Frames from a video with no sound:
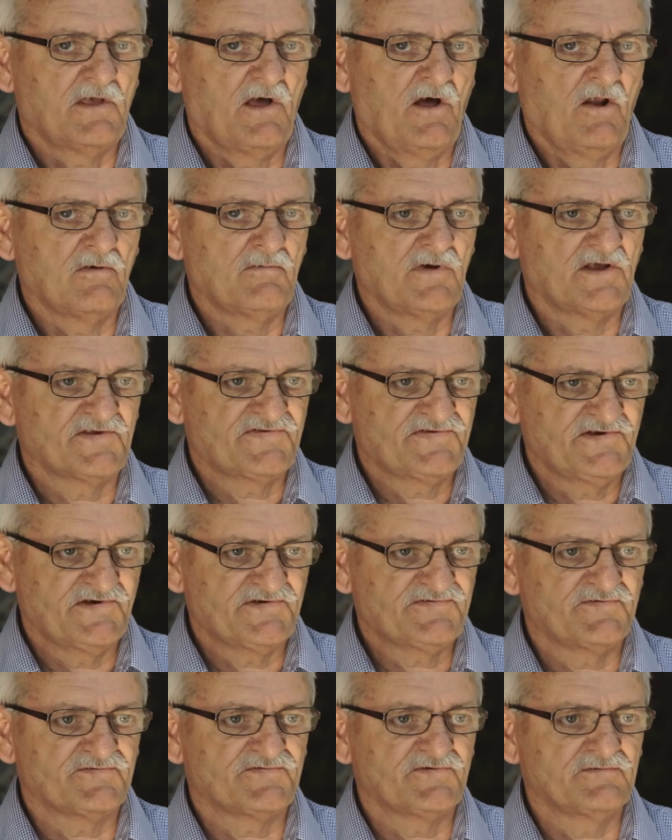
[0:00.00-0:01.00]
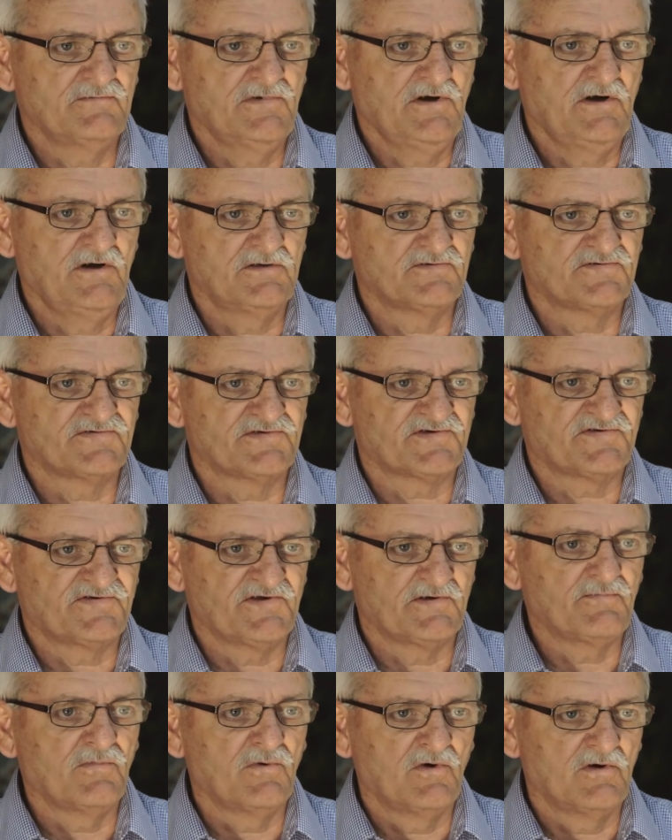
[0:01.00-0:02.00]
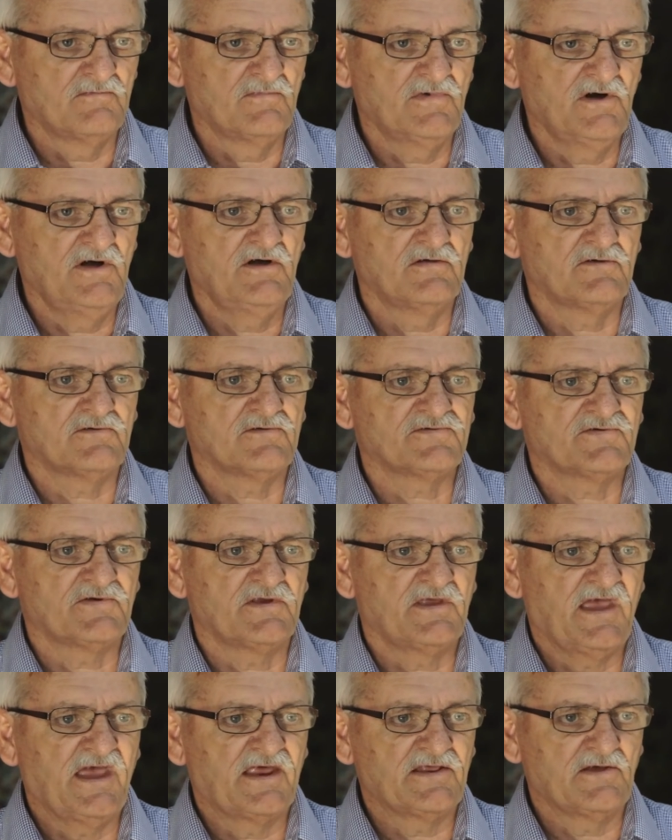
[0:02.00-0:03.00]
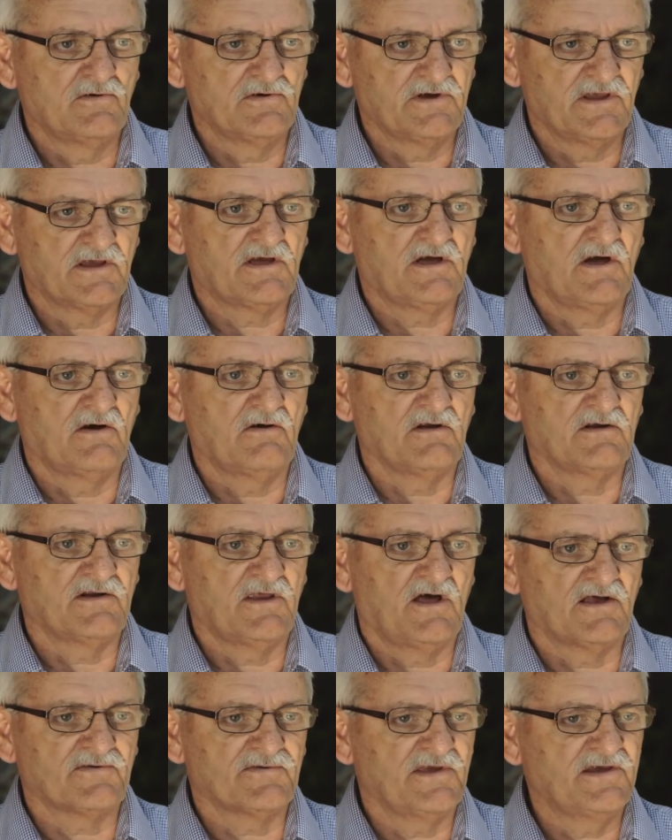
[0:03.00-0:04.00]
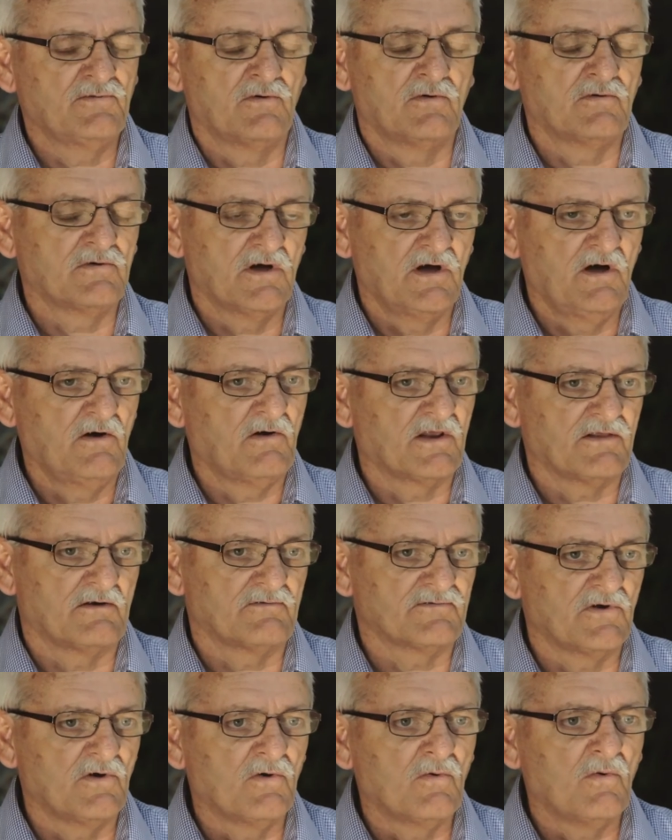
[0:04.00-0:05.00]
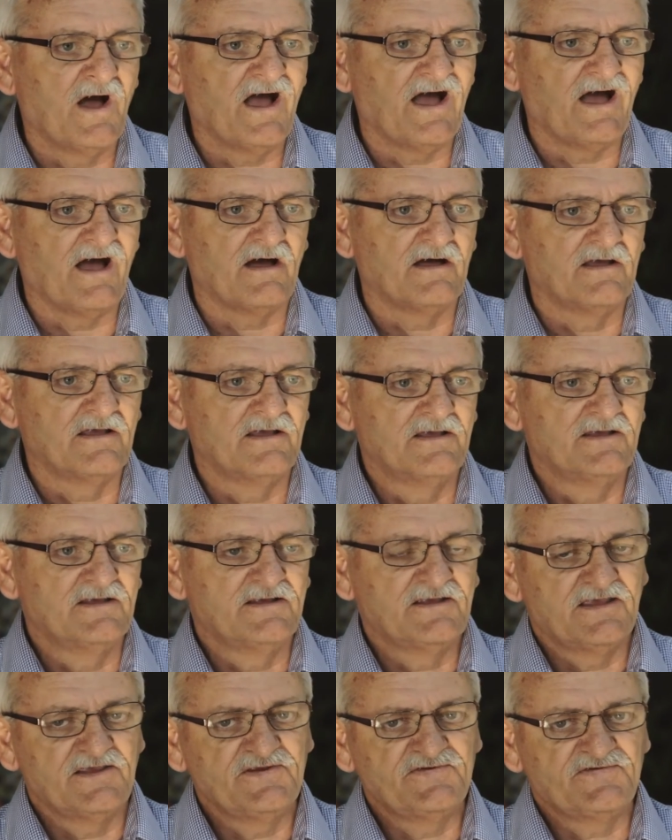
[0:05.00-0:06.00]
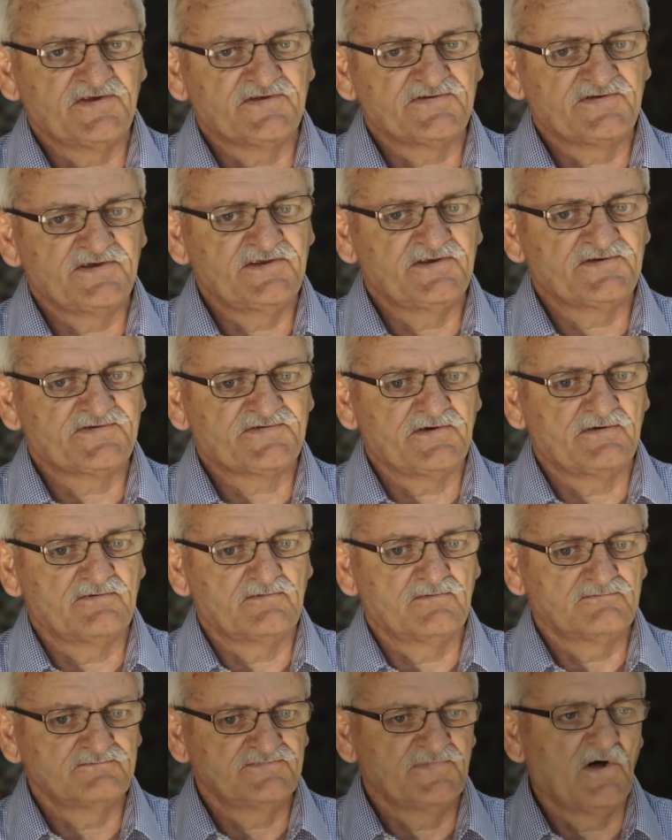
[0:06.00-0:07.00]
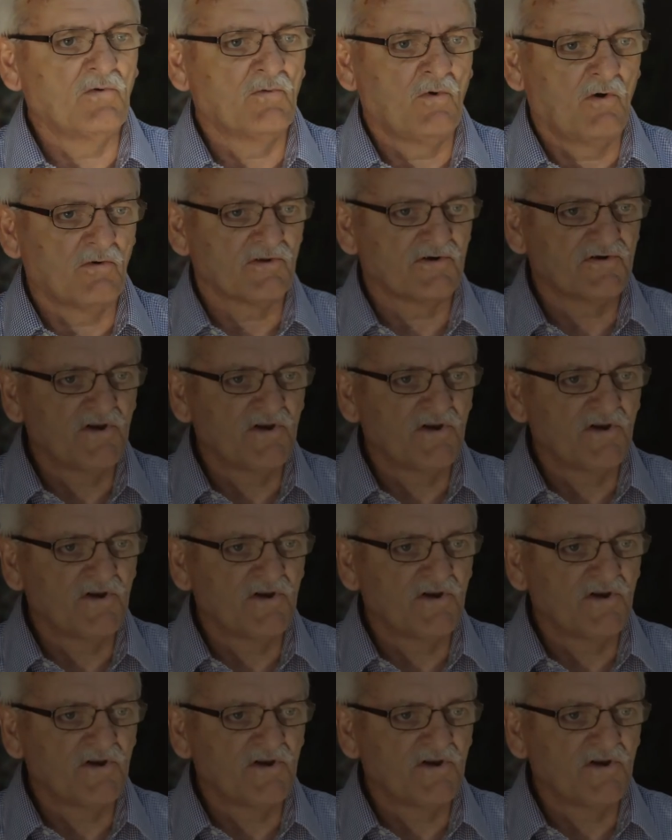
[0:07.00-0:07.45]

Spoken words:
all of my sisters and brothers, except one brother, had to go get colonoscopy. He won't go. I don't know why. He says he just don't want to